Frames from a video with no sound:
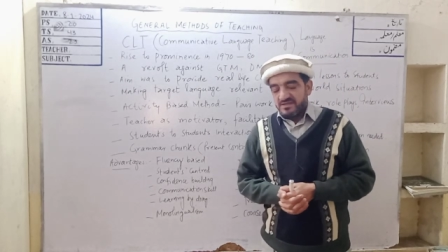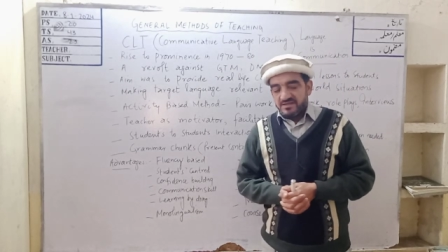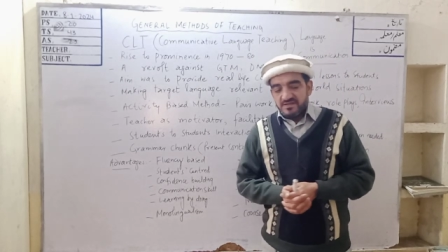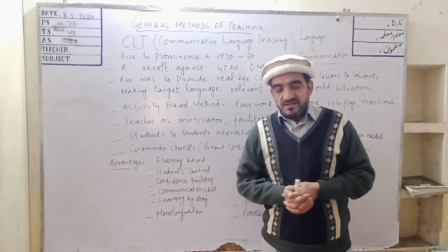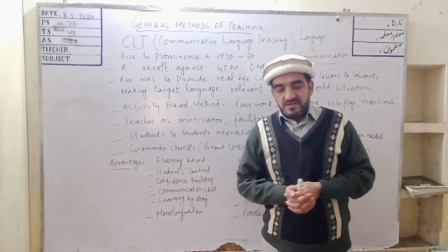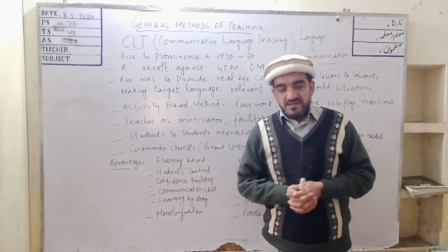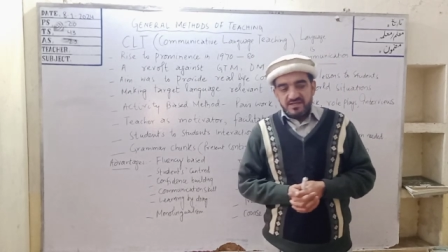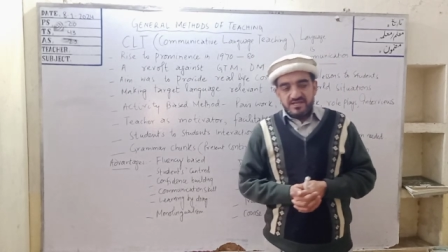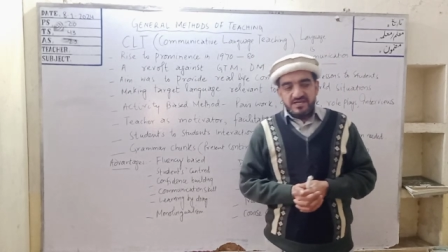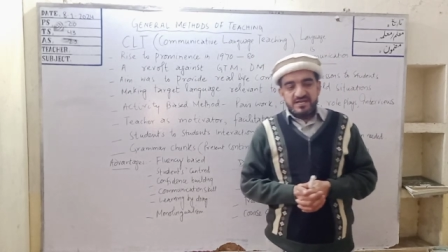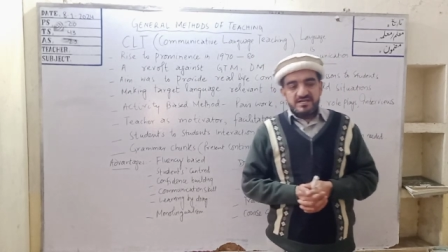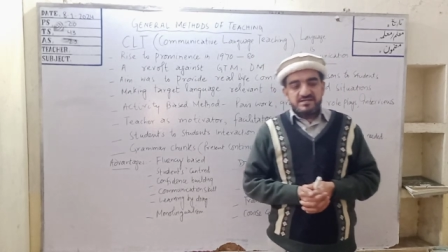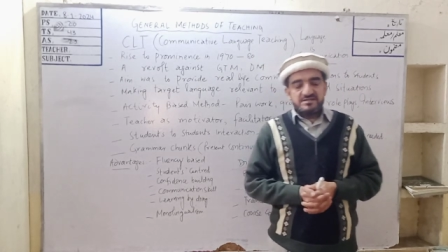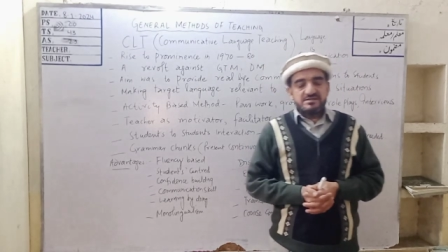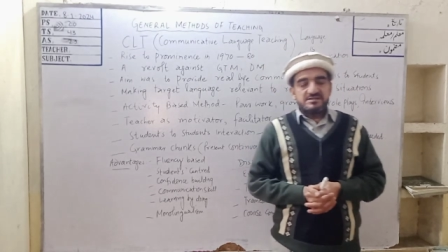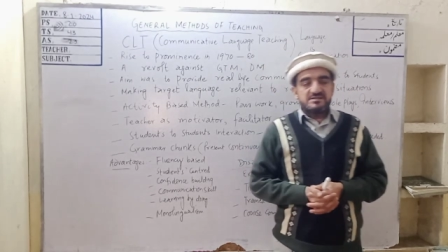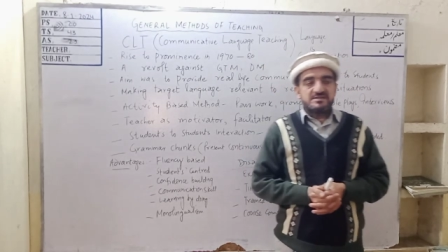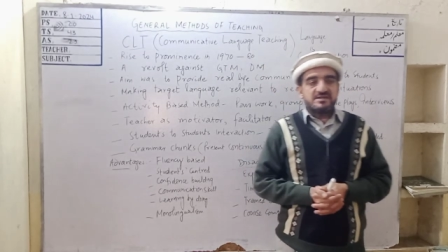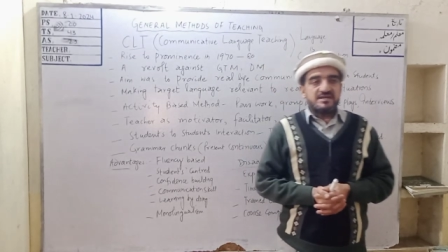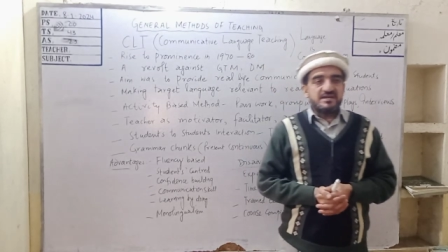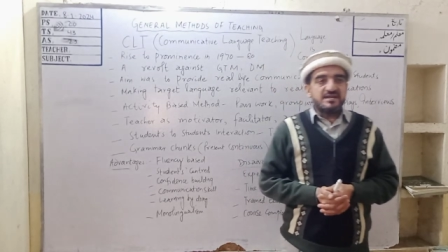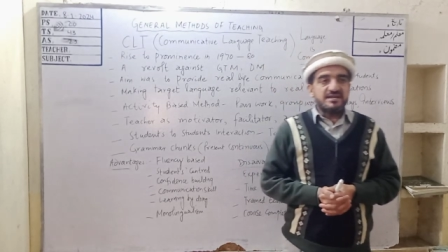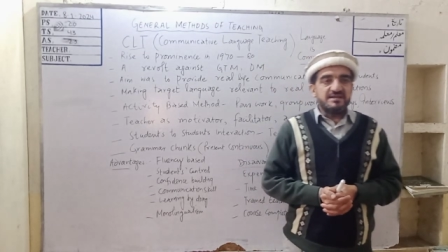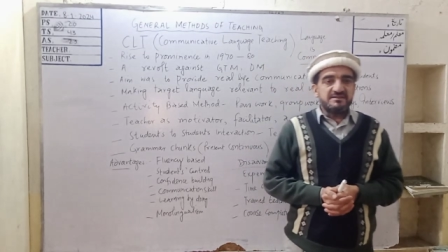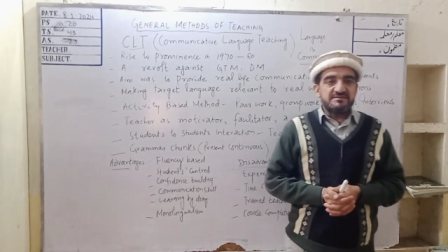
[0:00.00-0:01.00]
It
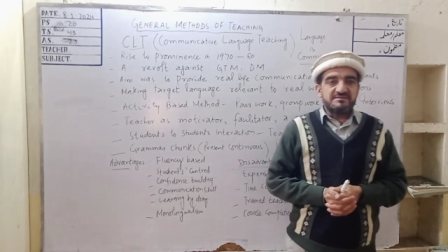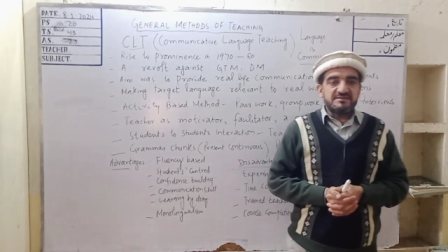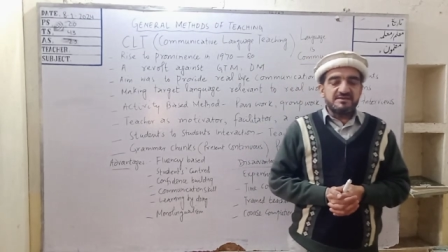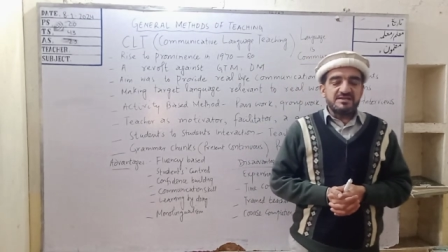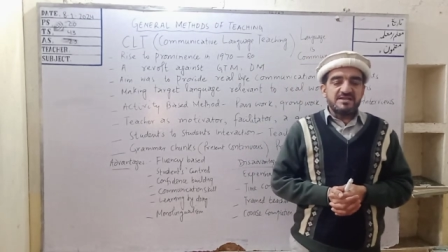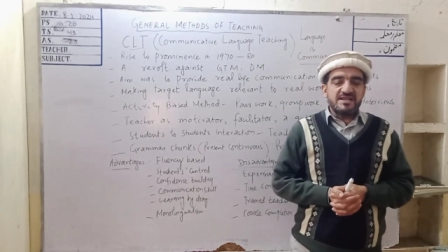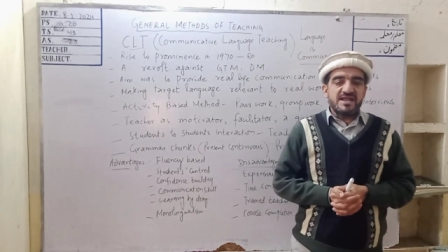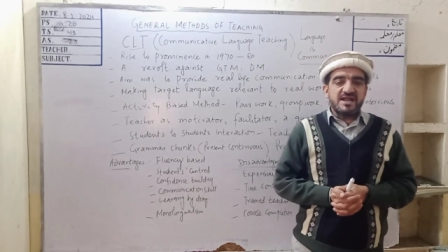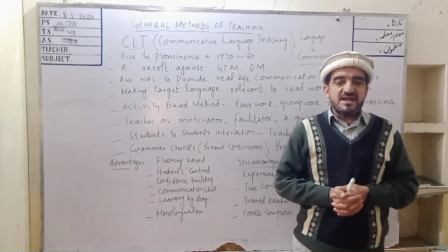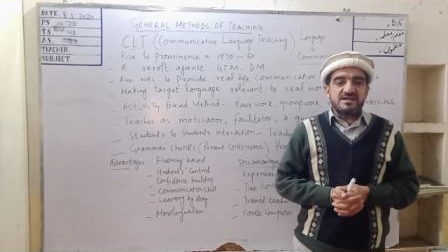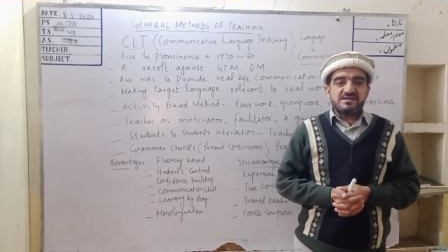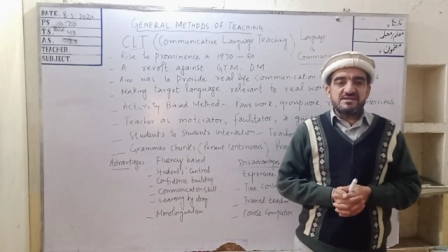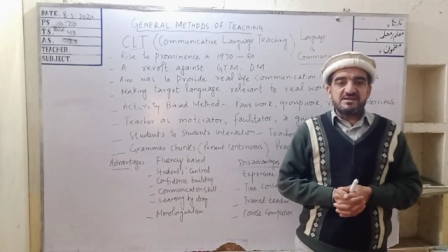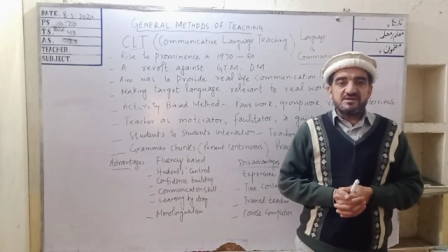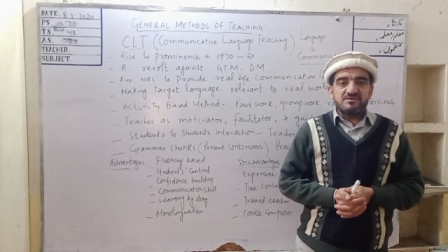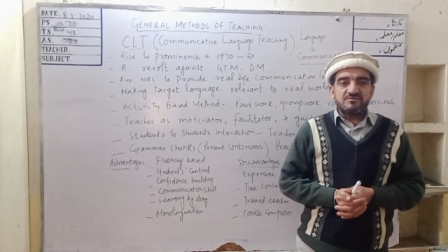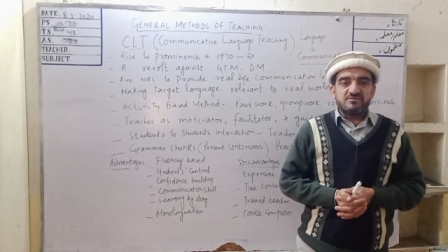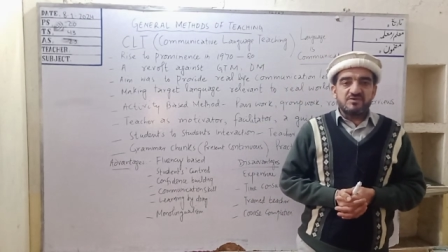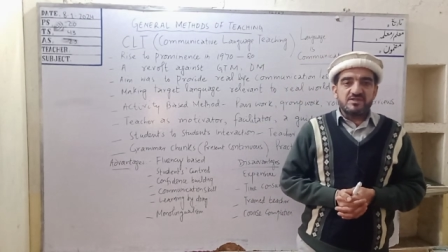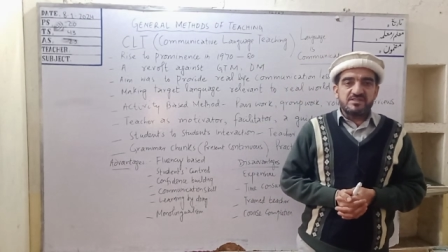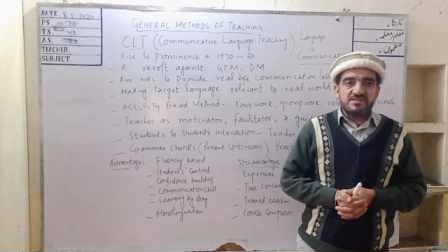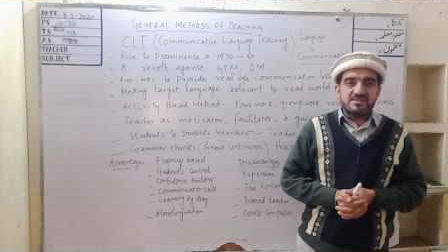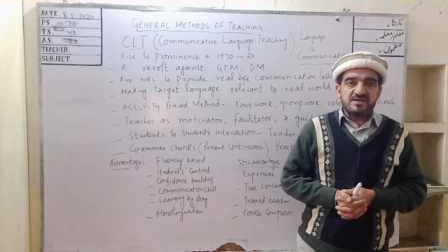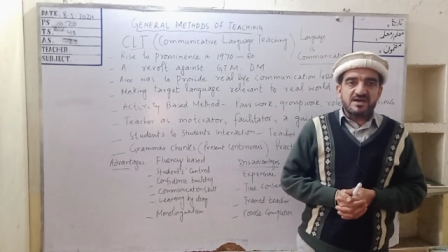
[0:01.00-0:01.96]
is related with